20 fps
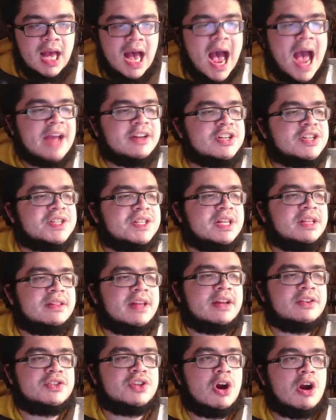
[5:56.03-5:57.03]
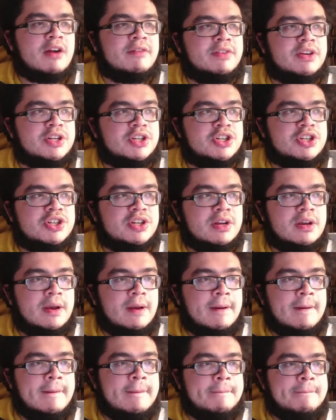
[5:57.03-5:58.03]
I just think that Darvish
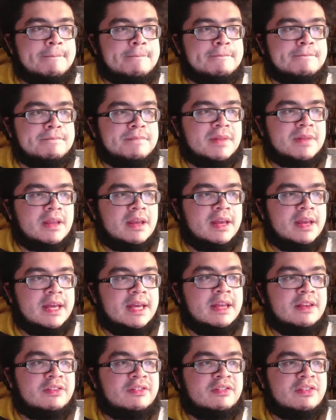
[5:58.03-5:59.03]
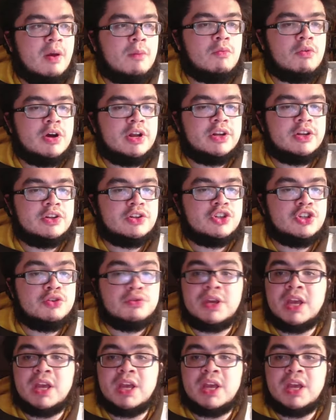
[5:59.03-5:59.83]
is someone you